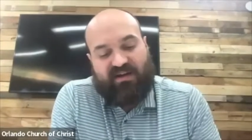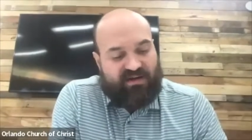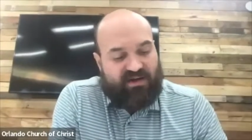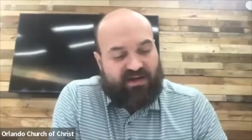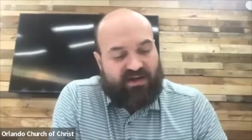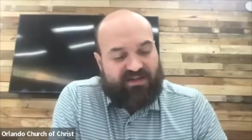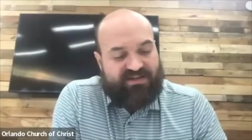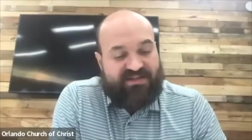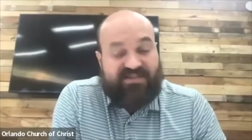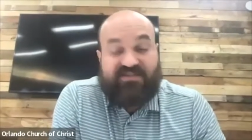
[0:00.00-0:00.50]

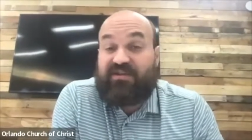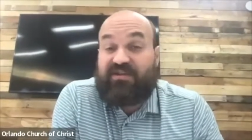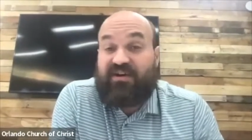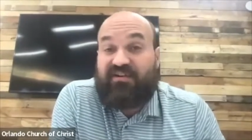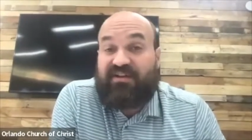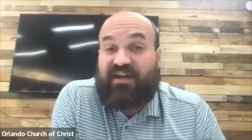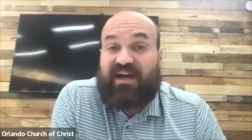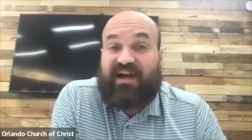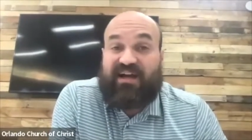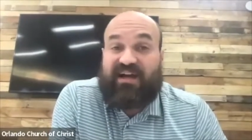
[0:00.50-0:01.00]
Uh, do you
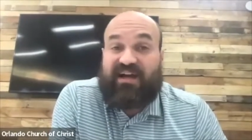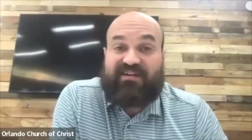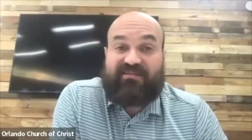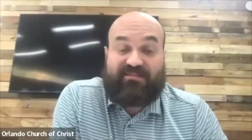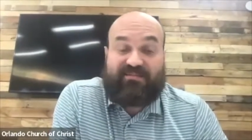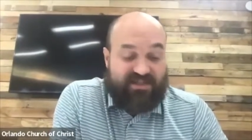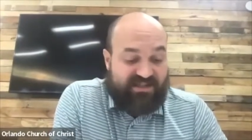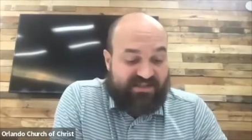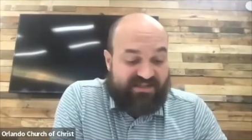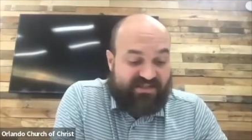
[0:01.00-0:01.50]
know that?
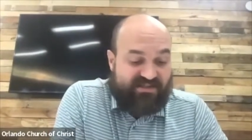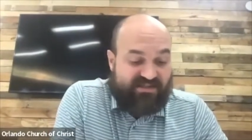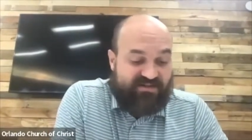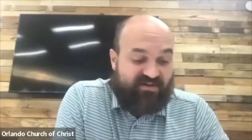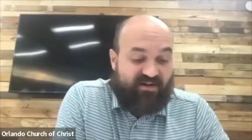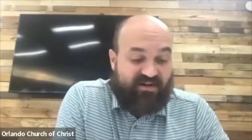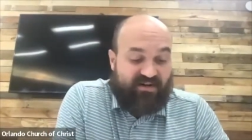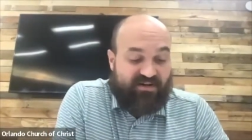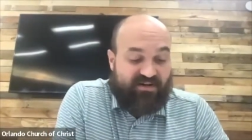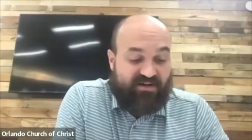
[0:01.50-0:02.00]
Blessed
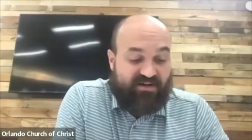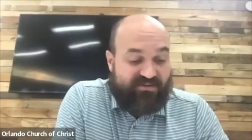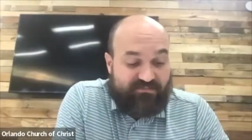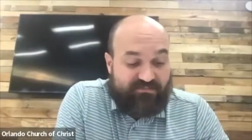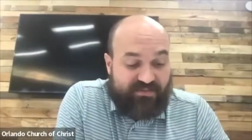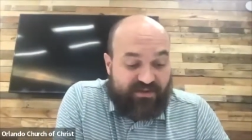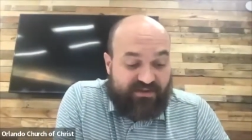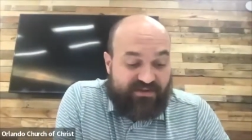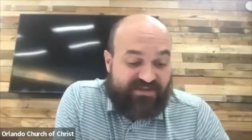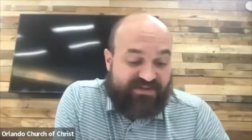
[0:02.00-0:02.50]
are the
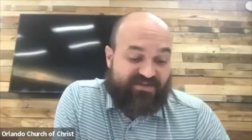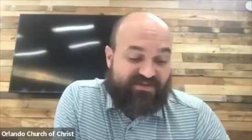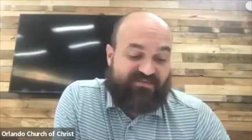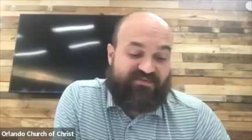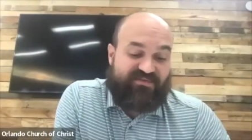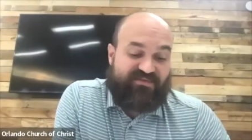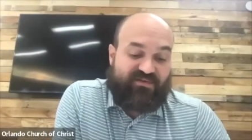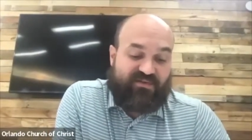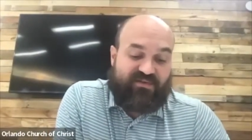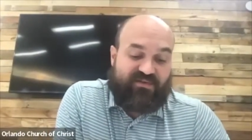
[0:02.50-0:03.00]

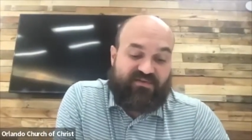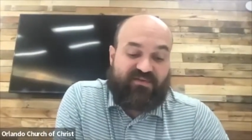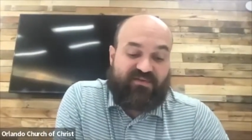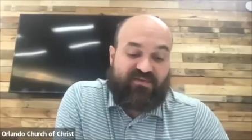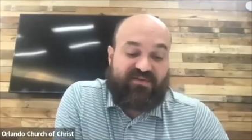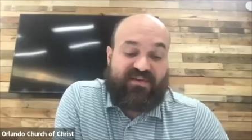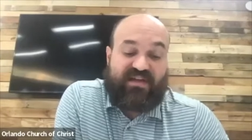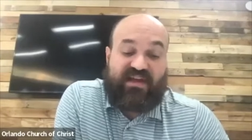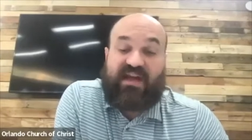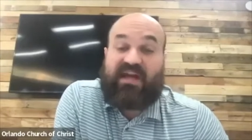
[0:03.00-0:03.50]
merciful,
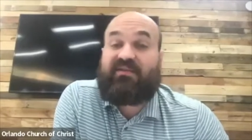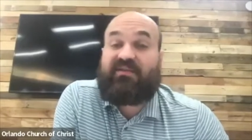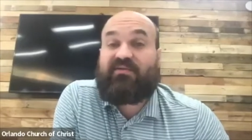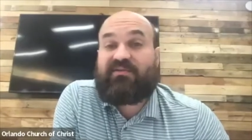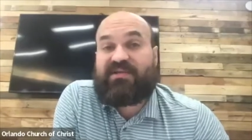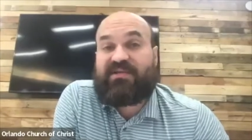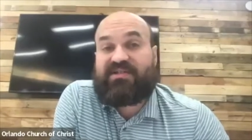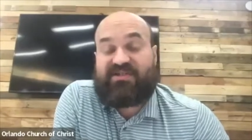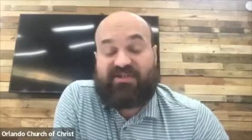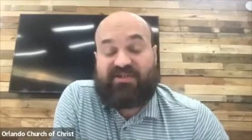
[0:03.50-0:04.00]
for they
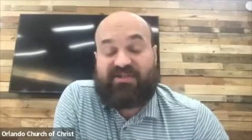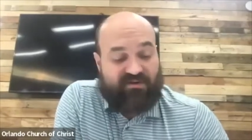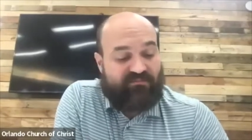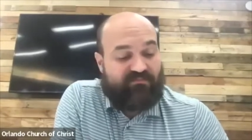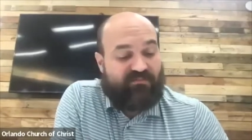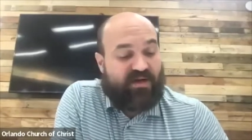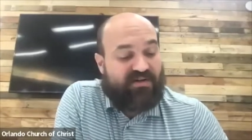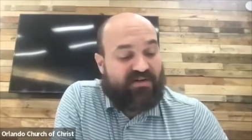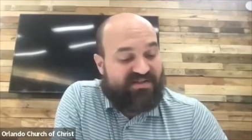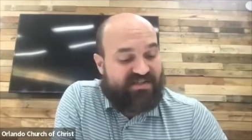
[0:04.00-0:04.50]
will be shown
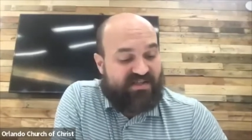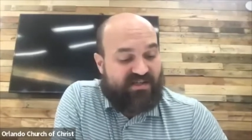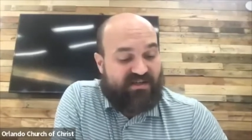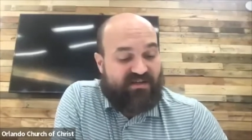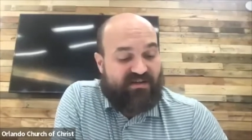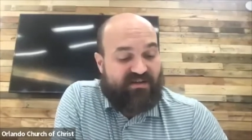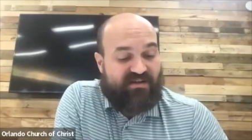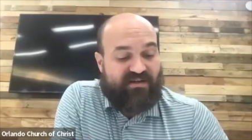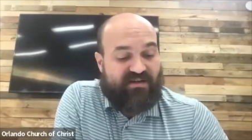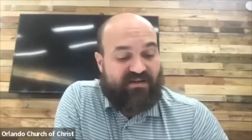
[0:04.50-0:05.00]

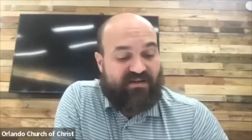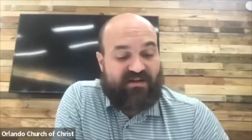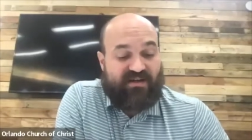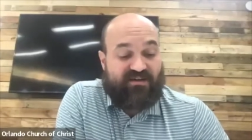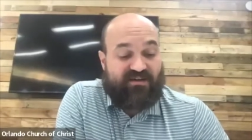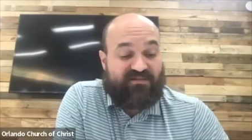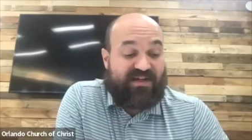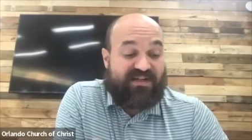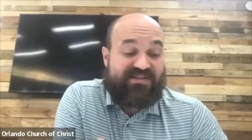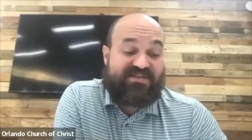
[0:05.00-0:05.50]
mercy.
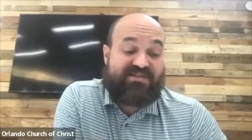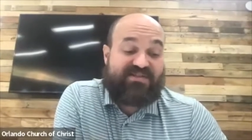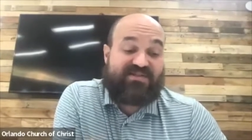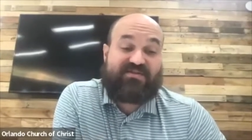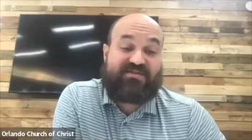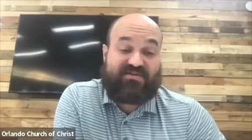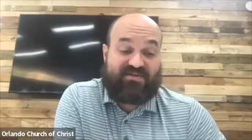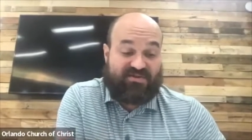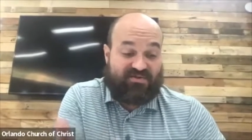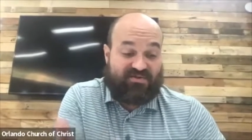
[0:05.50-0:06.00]
If that's
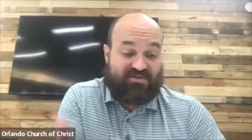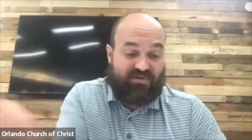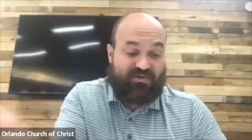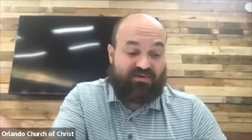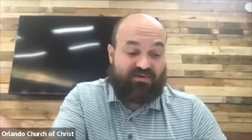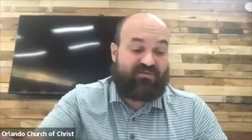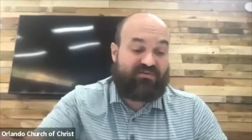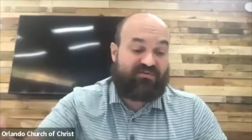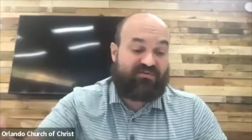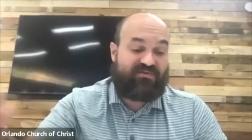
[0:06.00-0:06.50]

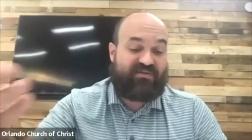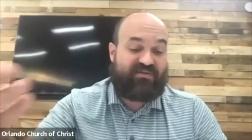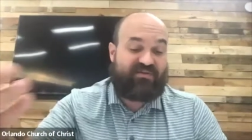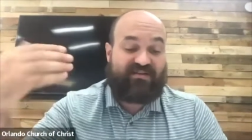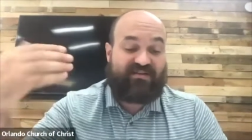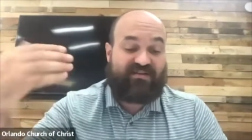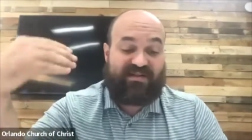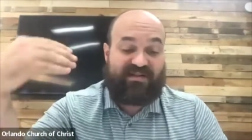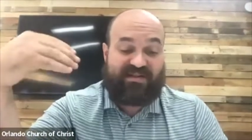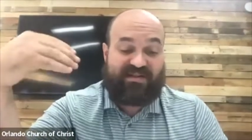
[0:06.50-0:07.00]
true,
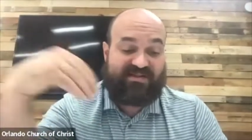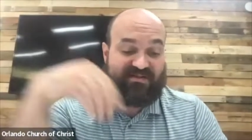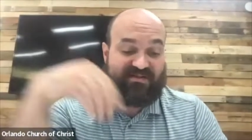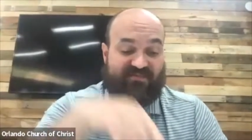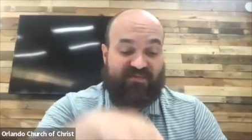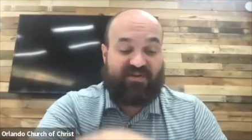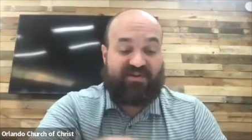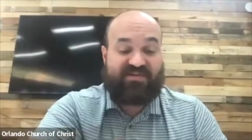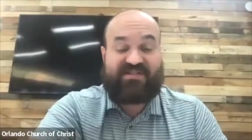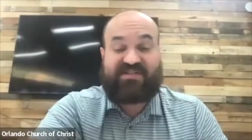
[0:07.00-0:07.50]
then this
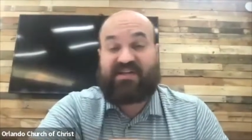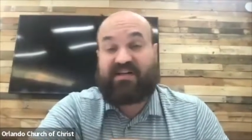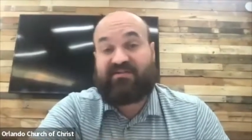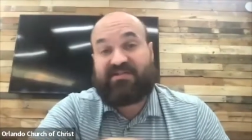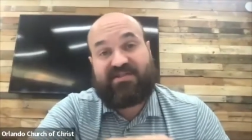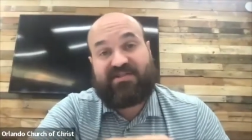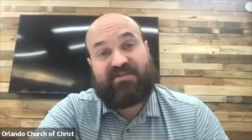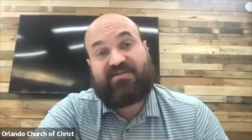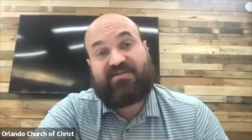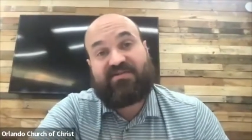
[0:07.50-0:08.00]
verse
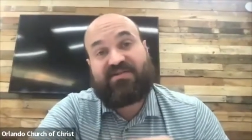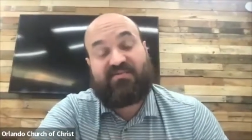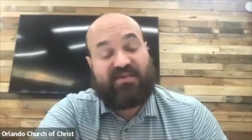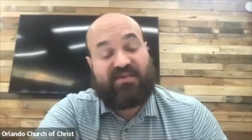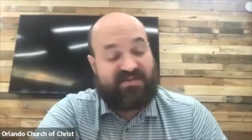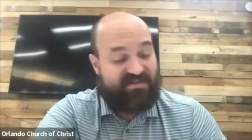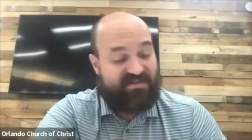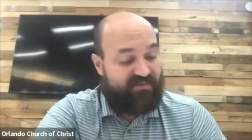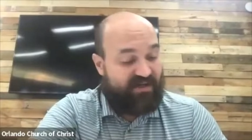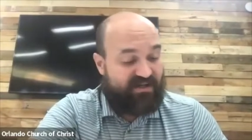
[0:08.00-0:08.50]
sounds so
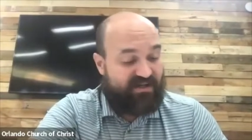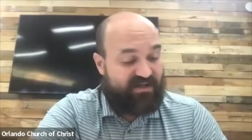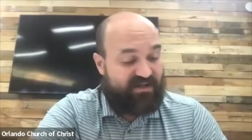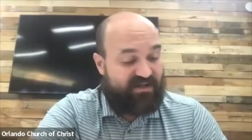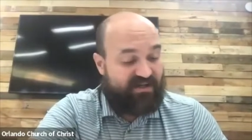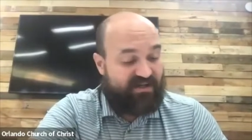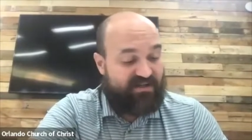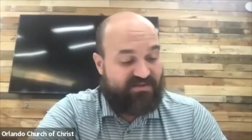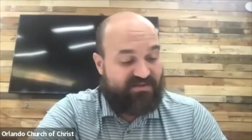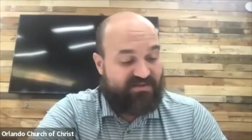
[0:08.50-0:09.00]
sweet to my
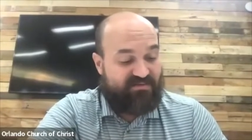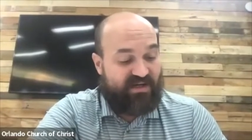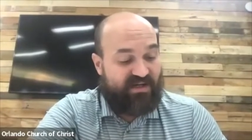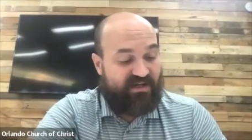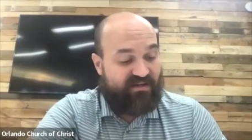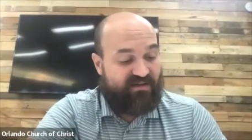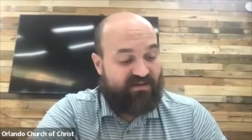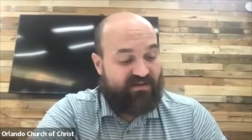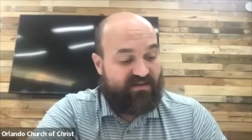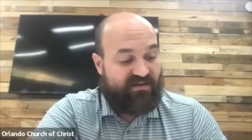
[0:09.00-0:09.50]

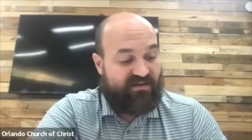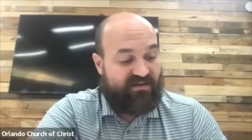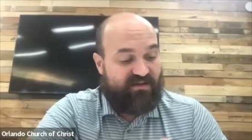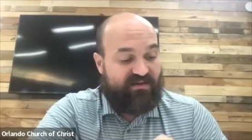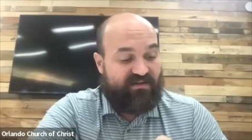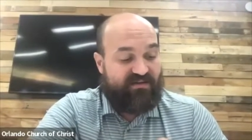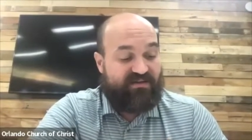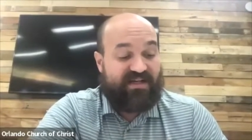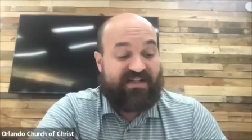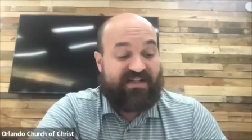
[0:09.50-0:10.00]
ears, right?
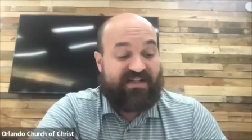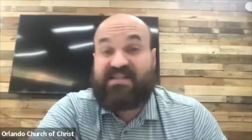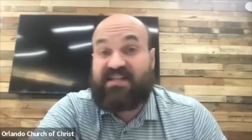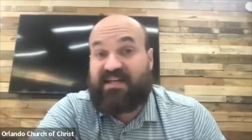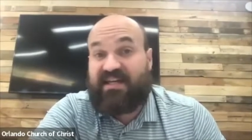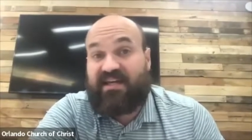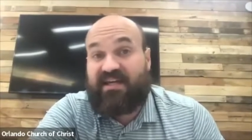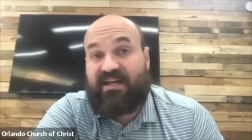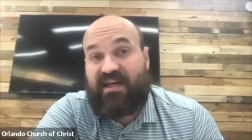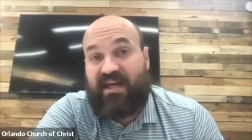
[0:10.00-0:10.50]

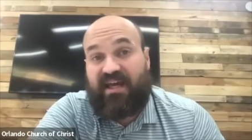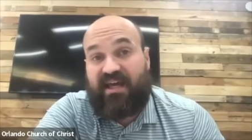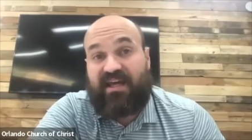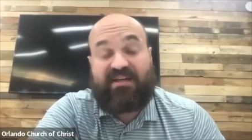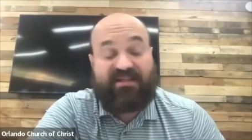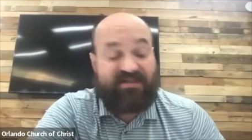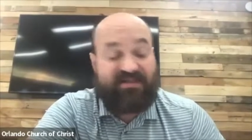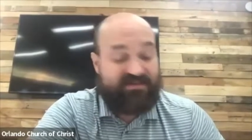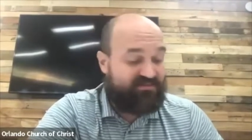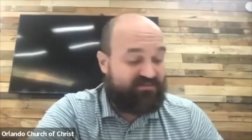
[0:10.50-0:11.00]
That's the
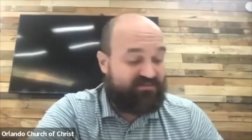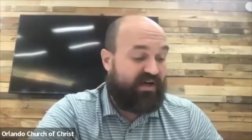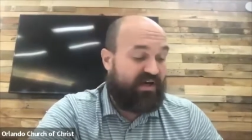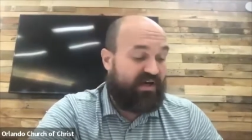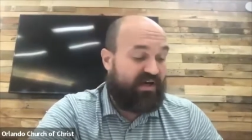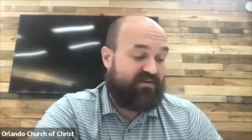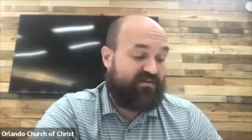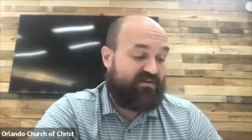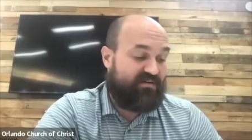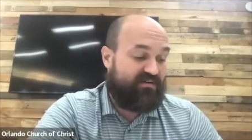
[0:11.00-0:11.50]
kingdom
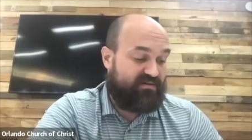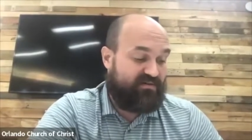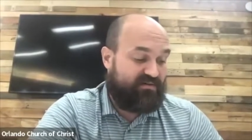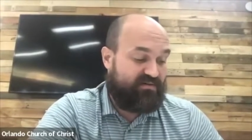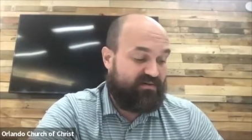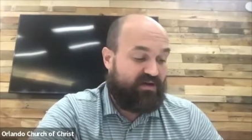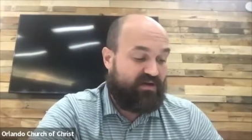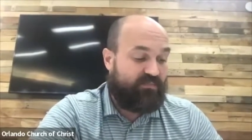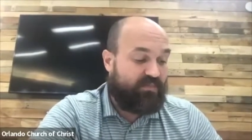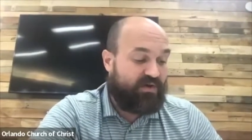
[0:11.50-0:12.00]
way,
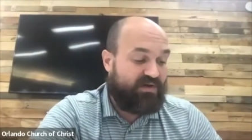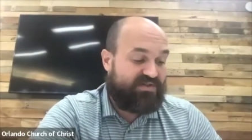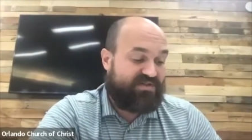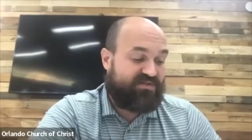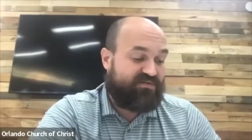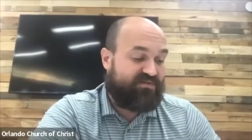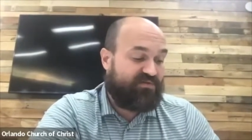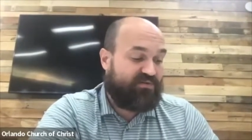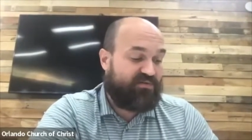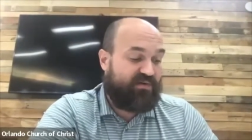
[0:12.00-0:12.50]
a
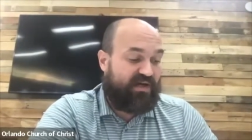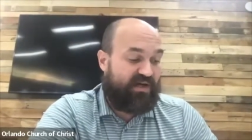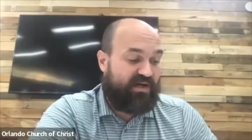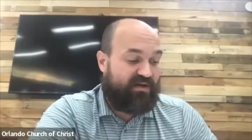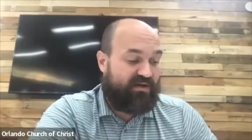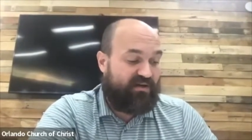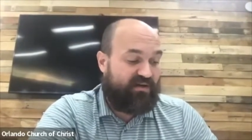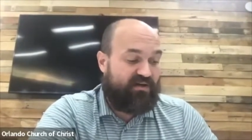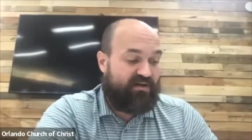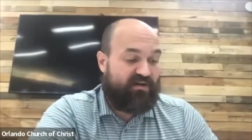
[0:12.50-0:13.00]
merciful
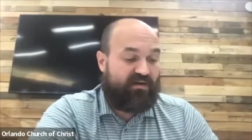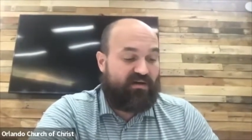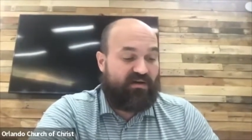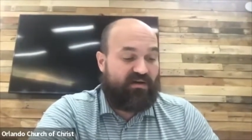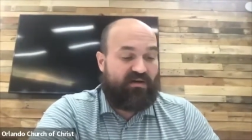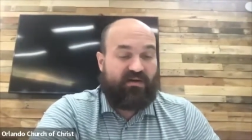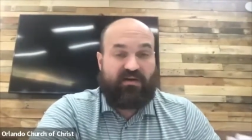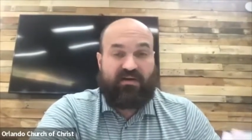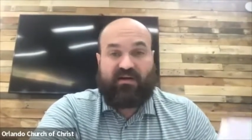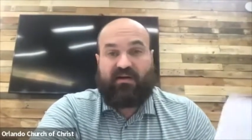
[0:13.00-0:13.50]
way.
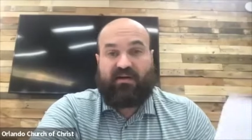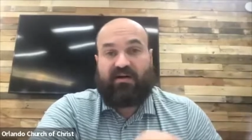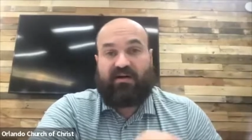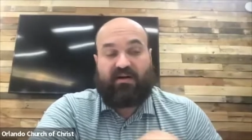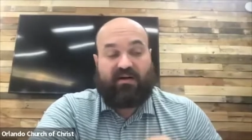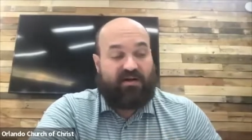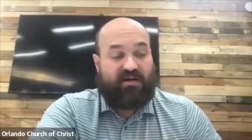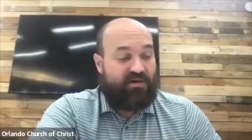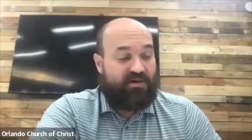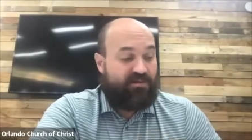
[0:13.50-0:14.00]

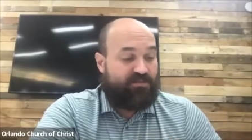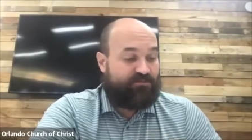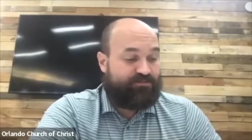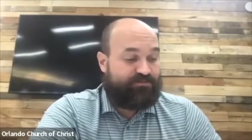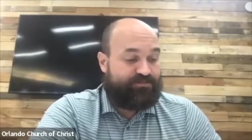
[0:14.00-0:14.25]
Um,